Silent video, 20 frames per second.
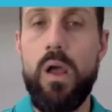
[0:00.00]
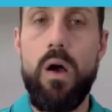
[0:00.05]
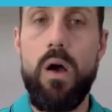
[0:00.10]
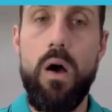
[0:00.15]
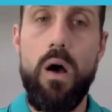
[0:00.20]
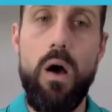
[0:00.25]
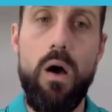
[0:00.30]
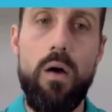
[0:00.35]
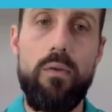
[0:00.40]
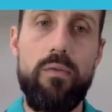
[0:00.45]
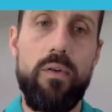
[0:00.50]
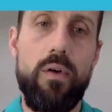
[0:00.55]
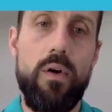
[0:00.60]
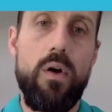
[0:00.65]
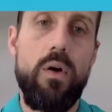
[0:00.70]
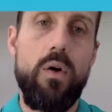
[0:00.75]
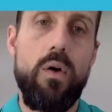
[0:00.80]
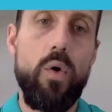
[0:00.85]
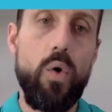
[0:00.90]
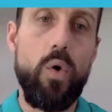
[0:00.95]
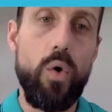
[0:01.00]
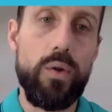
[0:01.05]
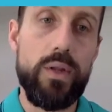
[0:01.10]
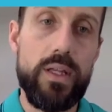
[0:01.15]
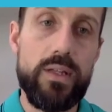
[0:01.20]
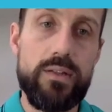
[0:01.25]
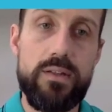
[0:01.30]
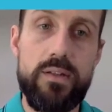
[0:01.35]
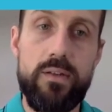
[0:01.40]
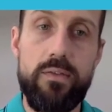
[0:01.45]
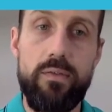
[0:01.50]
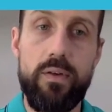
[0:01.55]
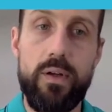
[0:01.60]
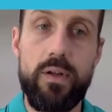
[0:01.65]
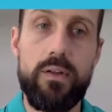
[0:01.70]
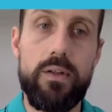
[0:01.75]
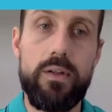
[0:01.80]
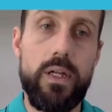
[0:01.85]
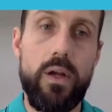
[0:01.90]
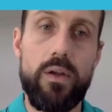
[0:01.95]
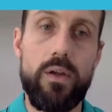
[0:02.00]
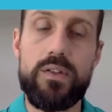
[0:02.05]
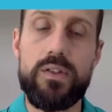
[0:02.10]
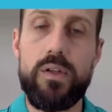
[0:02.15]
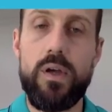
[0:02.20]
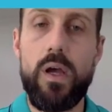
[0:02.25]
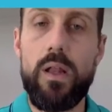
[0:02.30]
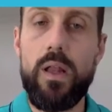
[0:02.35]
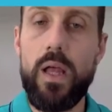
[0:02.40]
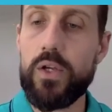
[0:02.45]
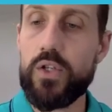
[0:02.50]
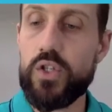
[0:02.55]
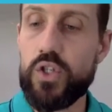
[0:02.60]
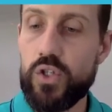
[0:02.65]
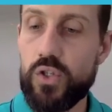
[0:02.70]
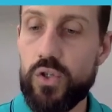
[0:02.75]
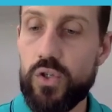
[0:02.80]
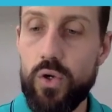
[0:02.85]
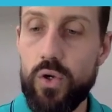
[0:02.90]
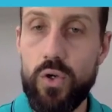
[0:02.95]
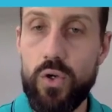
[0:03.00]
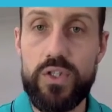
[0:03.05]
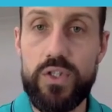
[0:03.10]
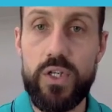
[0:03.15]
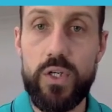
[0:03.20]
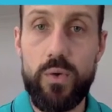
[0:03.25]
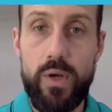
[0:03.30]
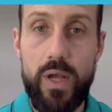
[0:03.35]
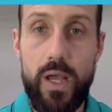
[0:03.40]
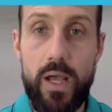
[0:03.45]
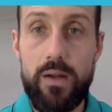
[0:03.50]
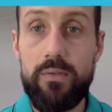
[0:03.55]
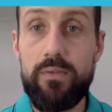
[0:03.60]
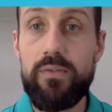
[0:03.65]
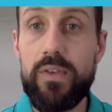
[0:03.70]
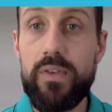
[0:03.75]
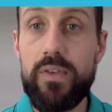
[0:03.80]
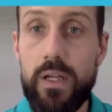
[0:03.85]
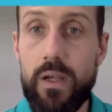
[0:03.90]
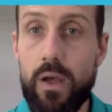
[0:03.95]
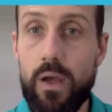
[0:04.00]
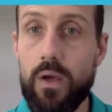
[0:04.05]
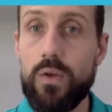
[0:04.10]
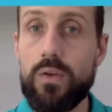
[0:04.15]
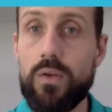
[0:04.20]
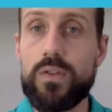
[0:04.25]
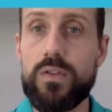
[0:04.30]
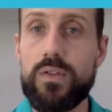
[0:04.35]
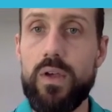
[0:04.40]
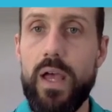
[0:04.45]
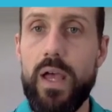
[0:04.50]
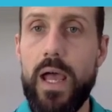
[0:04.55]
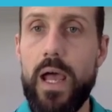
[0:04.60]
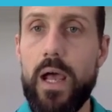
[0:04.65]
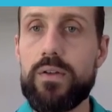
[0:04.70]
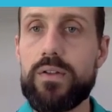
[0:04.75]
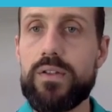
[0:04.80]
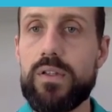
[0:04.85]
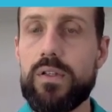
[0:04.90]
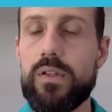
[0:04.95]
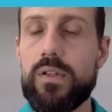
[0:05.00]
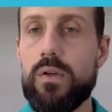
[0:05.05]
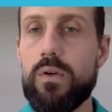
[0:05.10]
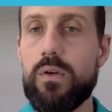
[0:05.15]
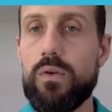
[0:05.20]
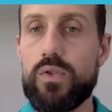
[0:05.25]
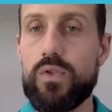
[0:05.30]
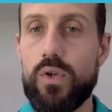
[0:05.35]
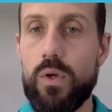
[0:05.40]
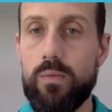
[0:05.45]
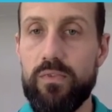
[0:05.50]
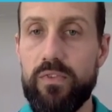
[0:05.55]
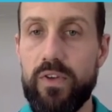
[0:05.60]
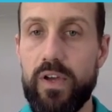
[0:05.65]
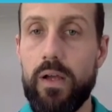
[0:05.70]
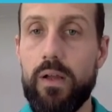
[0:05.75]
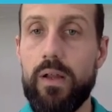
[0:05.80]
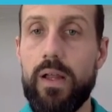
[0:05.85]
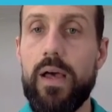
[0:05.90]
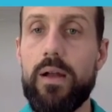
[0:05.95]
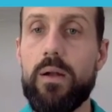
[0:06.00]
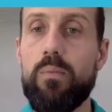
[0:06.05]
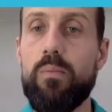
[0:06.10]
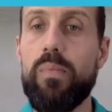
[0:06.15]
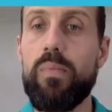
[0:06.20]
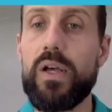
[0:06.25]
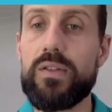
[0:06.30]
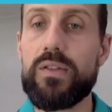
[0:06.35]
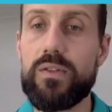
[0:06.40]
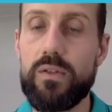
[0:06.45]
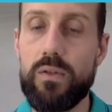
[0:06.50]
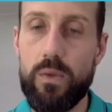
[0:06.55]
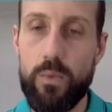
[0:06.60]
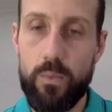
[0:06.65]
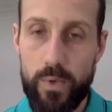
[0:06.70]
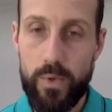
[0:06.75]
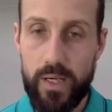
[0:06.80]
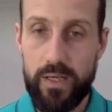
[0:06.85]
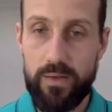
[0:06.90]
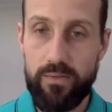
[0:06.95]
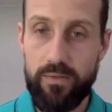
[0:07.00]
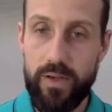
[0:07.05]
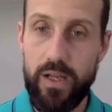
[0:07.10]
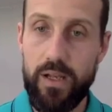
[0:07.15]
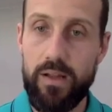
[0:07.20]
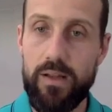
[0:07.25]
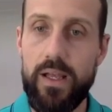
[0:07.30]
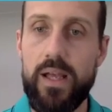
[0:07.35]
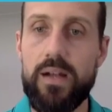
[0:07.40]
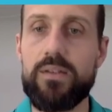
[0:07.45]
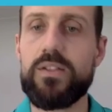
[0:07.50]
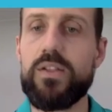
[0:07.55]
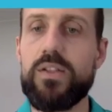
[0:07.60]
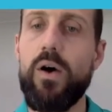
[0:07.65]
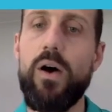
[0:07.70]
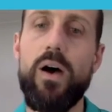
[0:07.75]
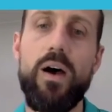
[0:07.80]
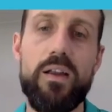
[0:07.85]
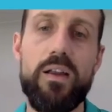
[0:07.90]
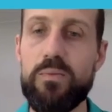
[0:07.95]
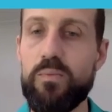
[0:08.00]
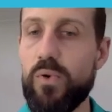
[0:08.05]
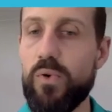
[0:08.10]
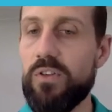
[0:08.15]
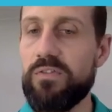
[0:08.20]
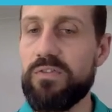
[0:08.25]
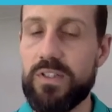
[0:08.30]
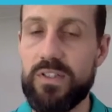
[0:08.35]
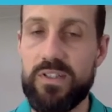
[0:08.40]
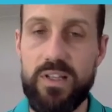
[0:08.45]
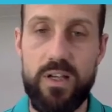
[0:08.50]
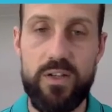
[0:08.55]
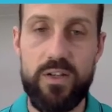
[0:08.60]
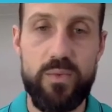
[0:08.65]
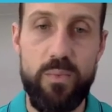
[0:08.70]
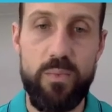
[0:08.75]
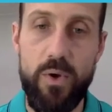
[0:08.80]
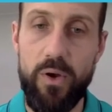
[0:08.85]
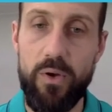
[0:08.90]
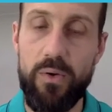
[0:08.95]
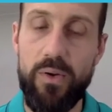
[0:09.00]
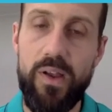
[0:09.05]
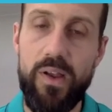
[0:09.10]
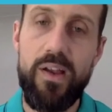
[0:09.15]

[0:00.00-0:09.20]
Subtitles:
of all these different, stylized shoots. She created videos, so how to secure a drop veil, how to bustle a wedding veil, how to tie the perfect sash bow.